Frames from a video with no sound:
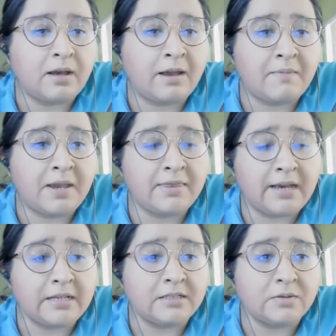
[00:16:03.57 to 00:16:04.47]

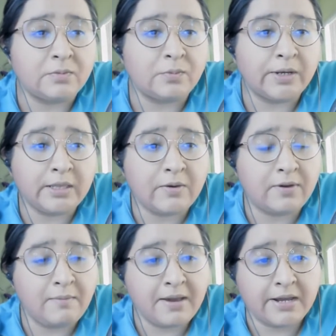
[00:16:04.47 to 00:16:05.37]
and that's really
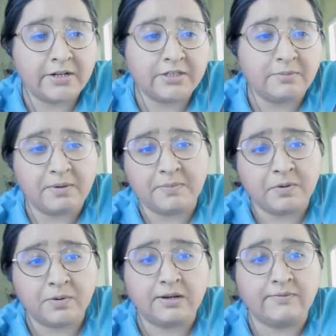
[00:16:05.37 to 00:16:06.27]
what matters to
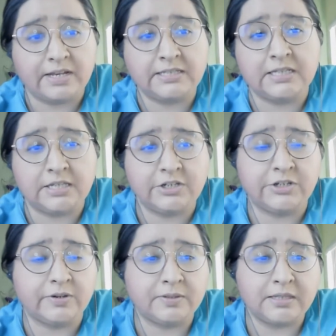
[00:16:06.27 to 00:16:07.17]
people who invest in
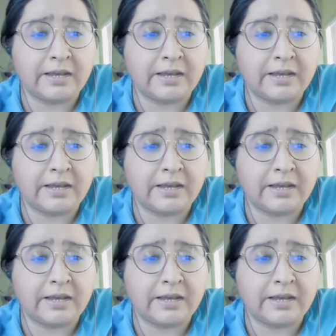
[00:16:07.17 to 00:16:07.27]
these shows.